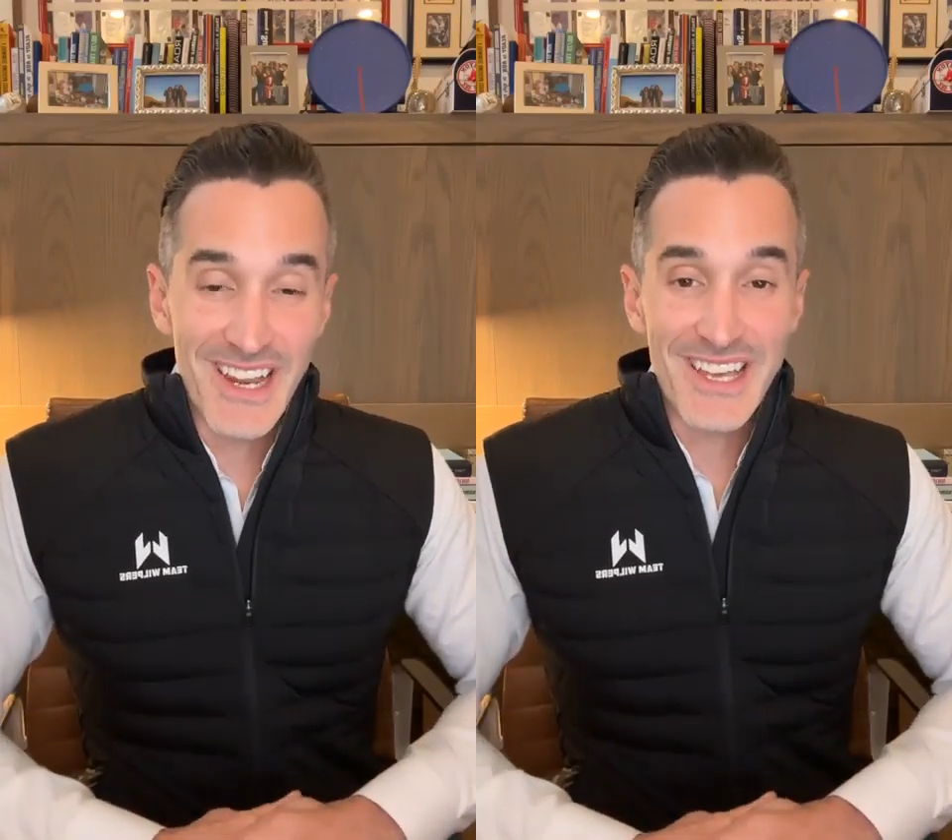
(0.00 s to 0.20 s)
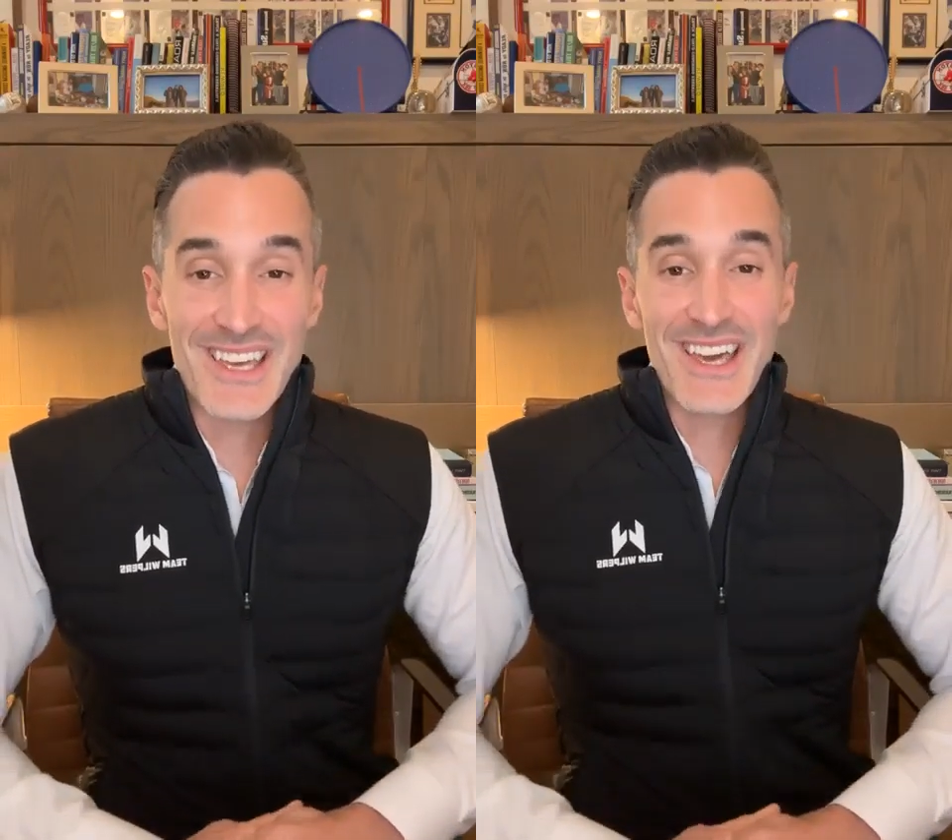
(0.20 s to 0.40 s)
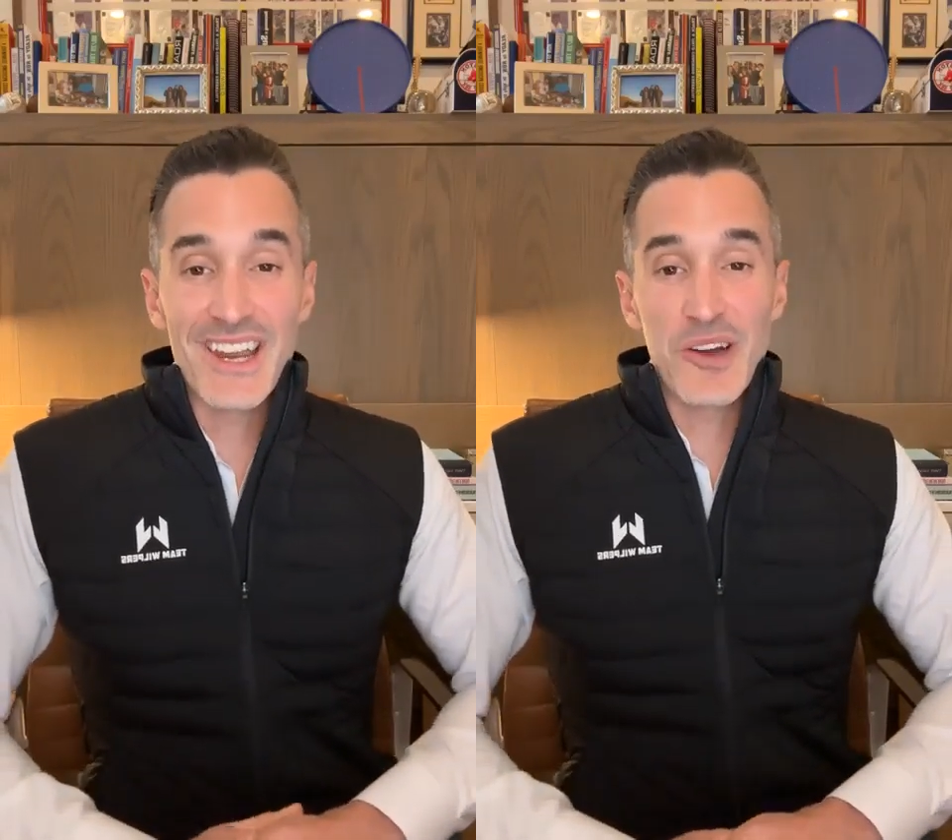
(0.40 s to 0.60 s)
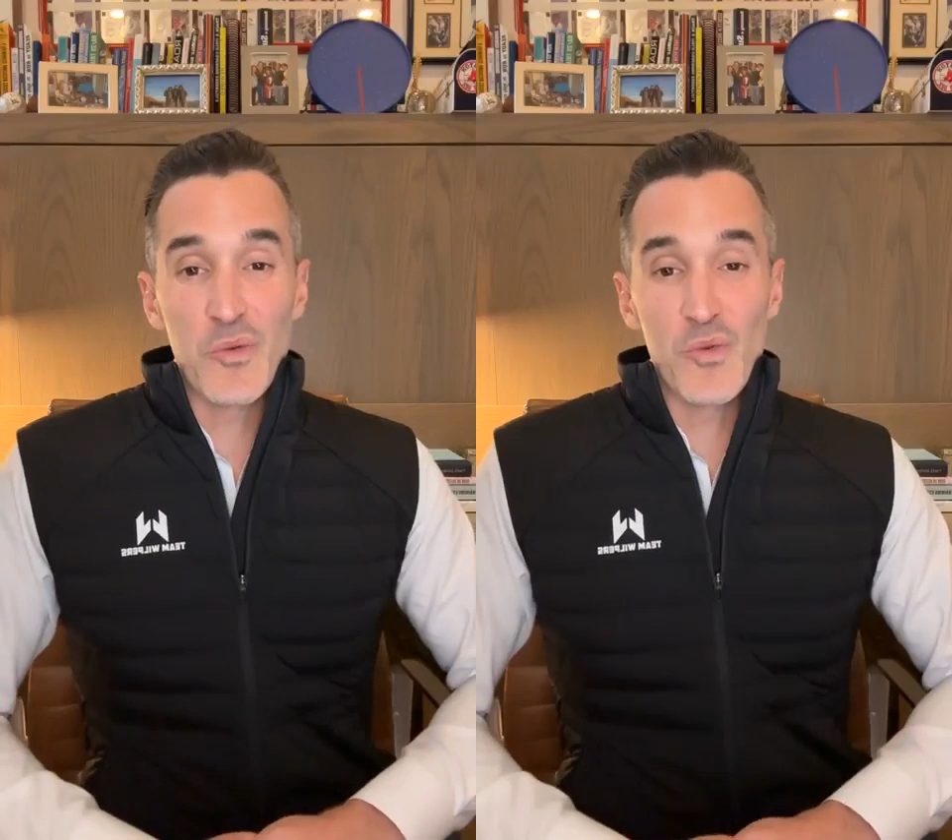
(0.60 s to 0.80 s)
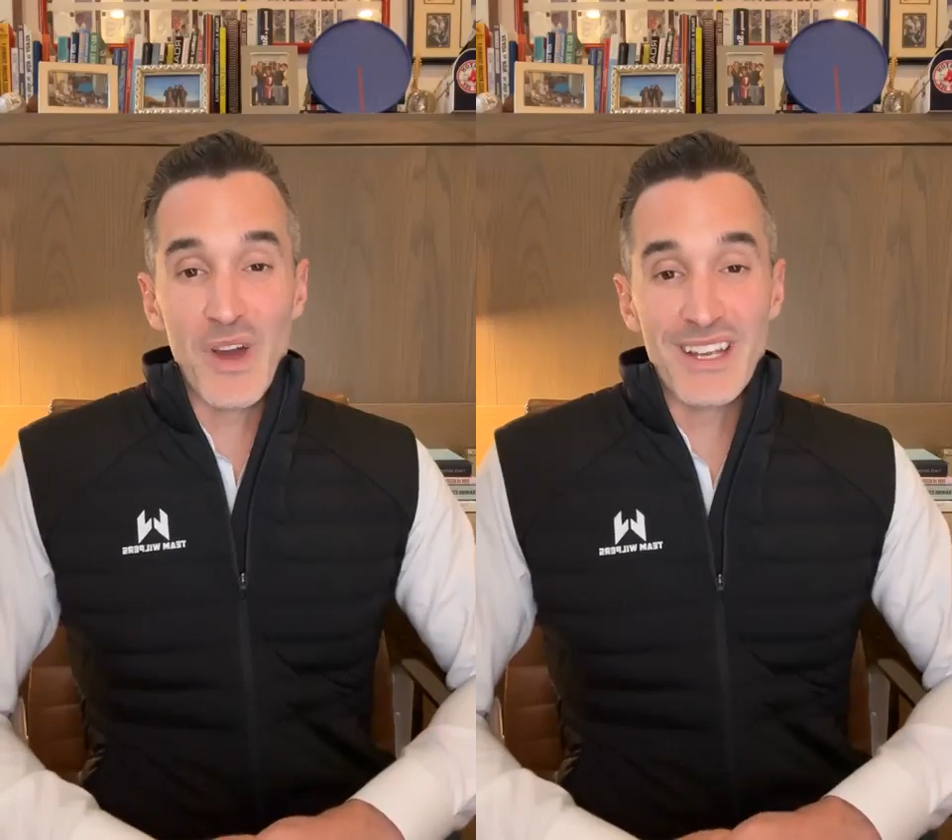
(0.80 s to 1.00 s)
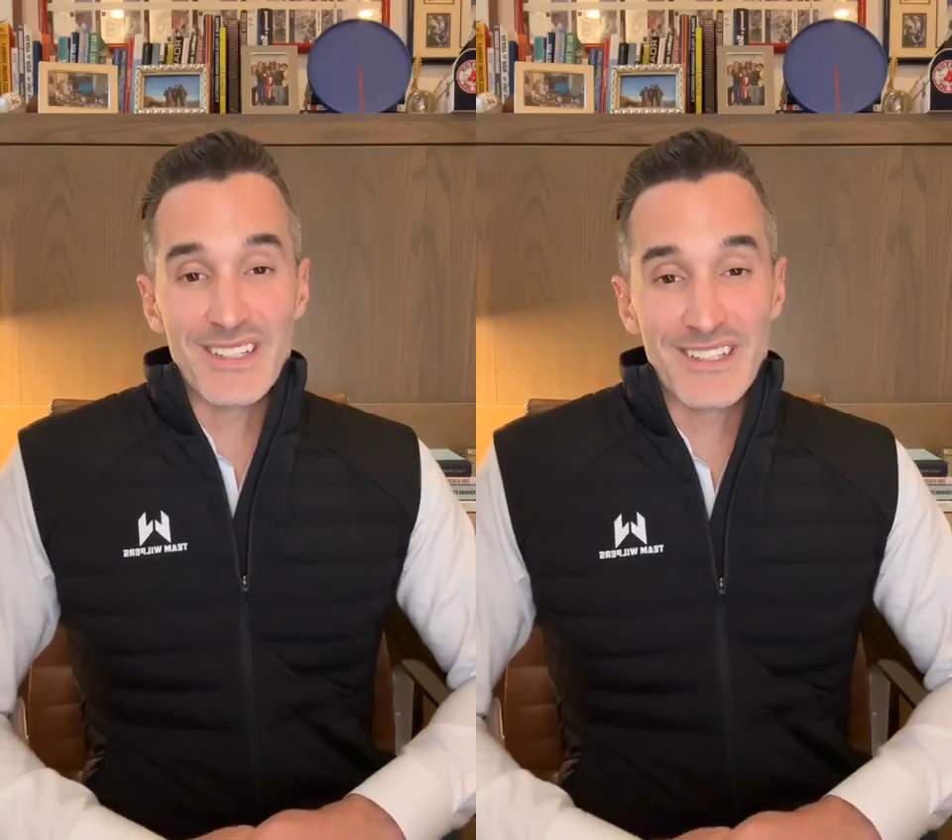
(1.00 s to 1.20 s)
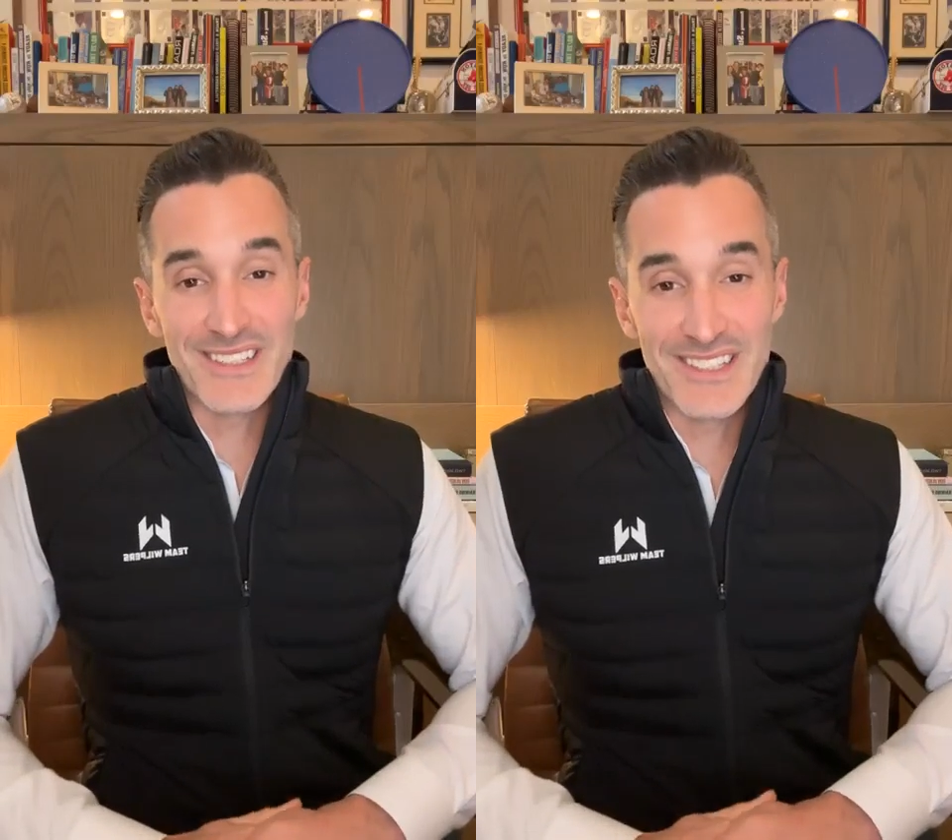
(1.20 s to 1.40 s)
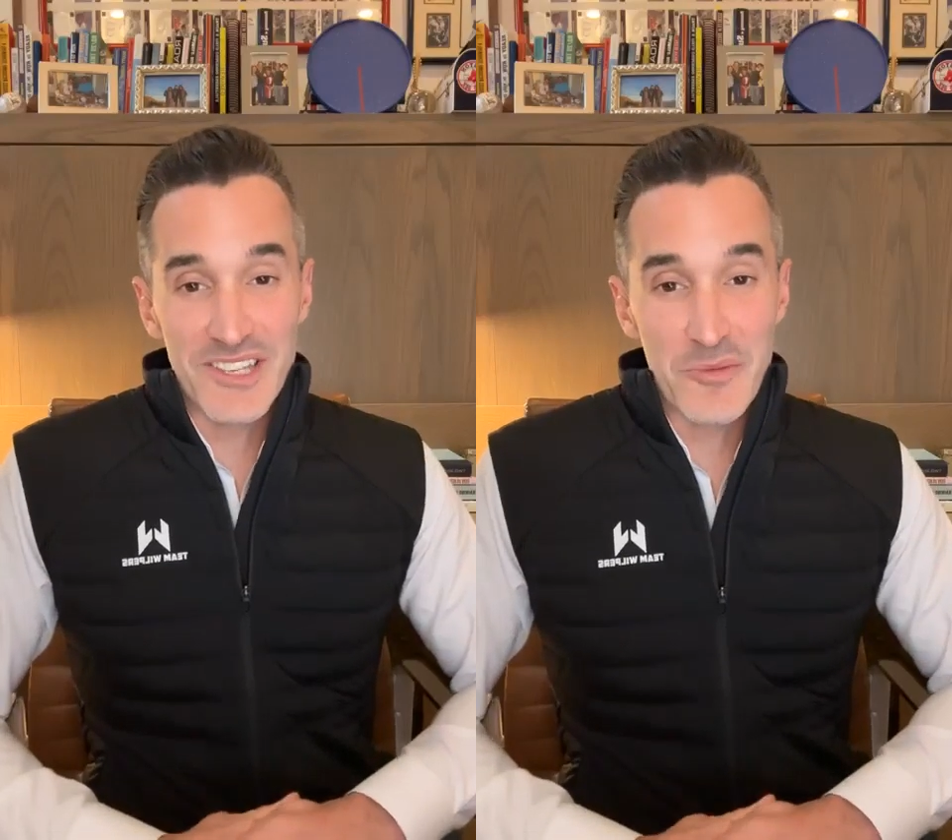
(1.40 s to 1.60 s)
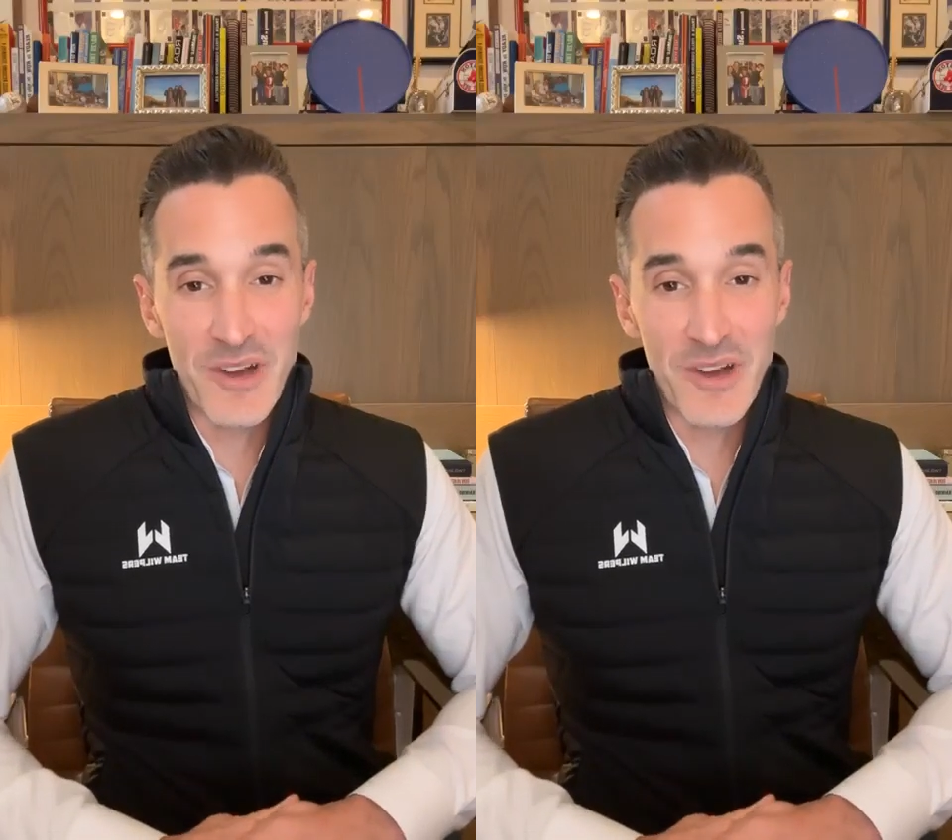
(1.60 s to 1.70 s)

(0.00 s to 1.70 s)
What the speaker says: I cannot wait to see you